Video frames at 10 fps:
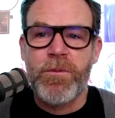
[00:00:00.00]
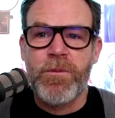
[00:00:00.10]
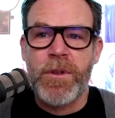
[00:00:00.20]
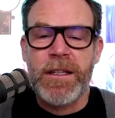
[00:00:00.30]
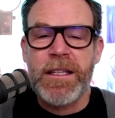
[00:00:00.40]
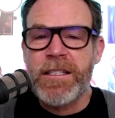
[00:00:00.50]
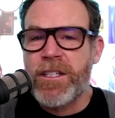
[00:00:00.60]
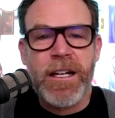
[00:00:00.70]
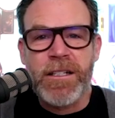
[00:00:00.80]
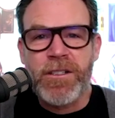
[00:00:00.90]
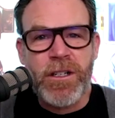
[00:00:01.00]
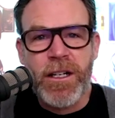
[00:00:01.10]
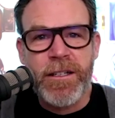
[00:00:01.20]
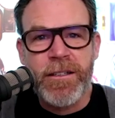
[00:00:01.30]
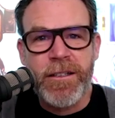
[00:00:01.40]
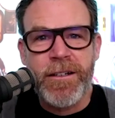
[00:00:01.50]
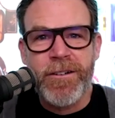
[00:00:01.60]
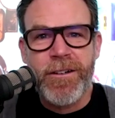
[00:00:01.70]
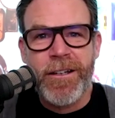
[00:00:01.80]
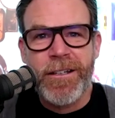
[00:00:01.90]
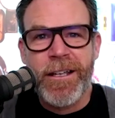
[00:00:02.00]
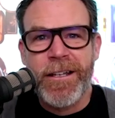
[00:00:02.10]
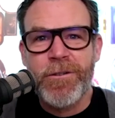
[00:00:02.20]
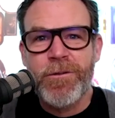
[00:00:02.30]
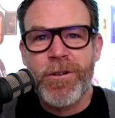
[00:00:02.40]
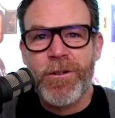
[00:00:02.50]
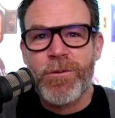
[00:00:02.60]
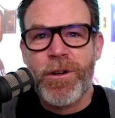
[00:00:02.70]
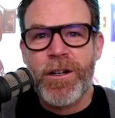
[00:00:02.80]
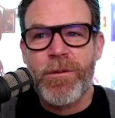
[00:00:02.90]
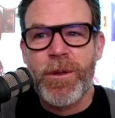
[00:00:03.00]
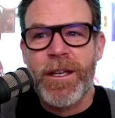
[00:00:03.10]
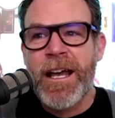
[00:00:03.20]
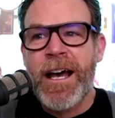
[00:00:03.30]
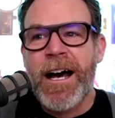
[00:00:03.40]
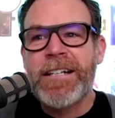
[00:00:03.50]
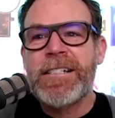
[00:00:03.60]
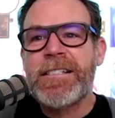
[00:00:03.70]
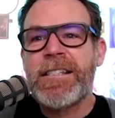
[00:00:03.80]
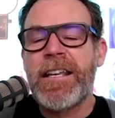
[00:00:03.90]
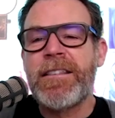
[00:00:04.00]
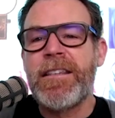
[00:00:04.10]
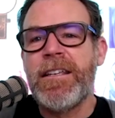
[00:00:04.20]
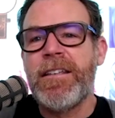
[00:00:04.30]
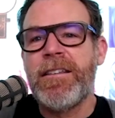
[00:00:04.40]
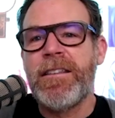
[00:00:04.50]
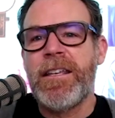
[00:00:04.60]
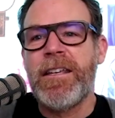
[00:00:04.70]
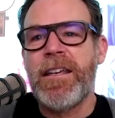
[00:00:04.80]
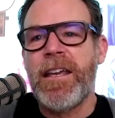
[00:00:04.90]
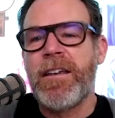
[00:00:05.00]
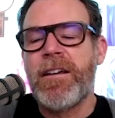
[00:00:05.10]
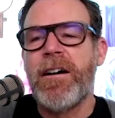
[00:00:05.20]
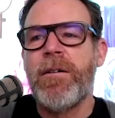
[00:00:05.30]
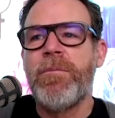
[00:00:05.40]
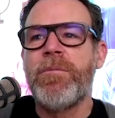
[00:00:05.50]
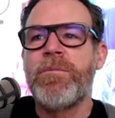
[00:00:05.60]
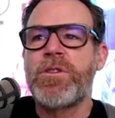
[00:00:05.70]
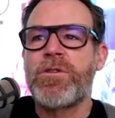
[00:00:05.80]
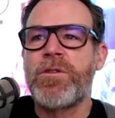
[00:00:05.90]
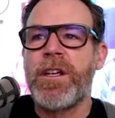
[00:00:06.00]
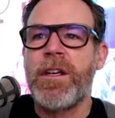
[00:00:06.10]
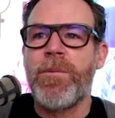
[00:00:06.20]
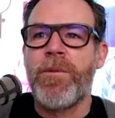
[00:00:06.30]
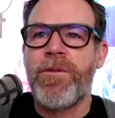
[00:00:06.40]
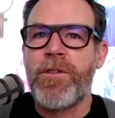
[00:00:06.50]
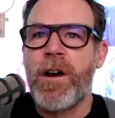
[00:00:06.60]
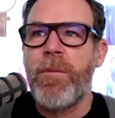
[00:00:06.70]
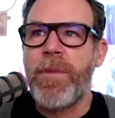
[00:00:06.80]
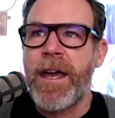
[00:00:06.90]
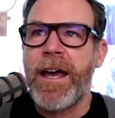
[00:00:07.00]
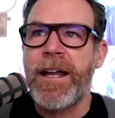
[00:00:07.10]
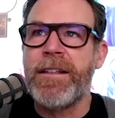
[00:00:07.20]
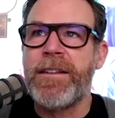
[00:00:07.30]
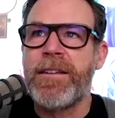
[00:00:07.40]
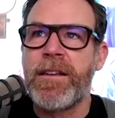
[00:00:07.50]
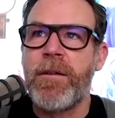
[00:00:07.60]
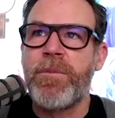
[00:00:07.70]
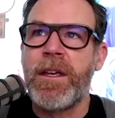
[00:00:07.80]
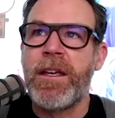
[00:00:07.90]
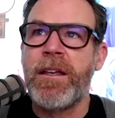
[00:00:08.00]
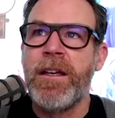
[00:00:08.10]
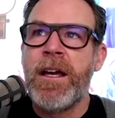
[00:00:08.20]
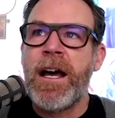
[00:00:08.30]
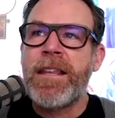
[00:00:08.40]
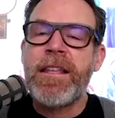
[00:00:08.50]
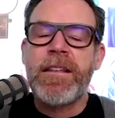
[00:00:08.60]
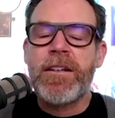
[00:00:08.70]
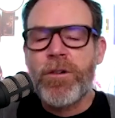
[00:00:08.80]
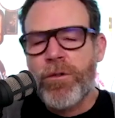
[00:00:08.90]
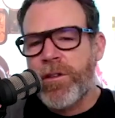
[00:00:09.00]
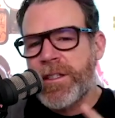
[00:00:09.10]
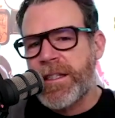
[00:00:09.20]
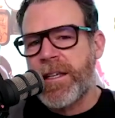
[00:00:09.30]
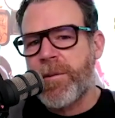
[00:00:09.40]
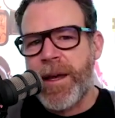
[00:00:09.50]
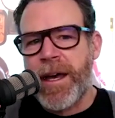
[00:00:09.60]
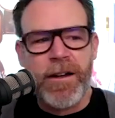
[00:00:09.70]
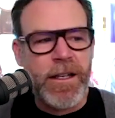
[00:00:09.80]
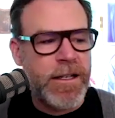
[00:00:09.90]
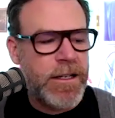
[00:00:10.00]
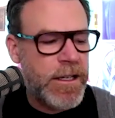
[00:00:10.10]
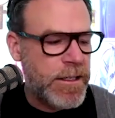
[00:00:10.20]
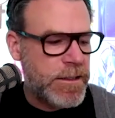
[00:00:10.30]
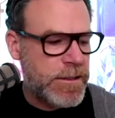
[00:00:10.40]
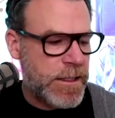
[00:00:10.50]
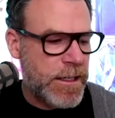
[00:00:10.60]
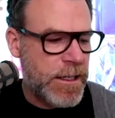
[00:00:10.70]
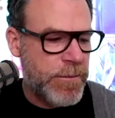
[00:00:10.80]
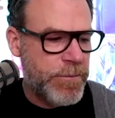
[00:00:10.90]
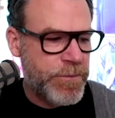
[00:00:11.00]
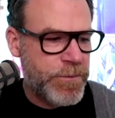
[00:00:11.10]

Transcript: at least you got to try, and who knows where we're going to be. I just think the income stream from that is something. I think the coolest thing about it is the